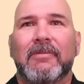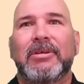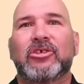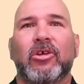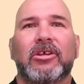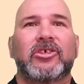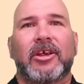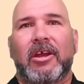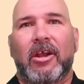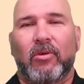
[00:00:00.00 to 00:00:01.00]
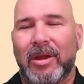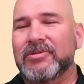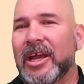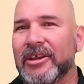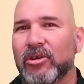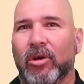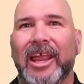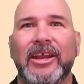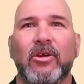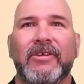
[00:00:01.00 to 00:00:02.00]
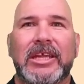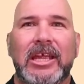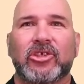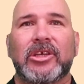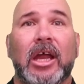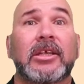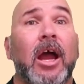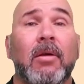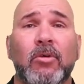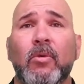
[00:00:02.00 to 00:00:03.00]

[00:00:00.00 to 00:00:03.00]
be sure to check out our website at OrlandoVacation.com,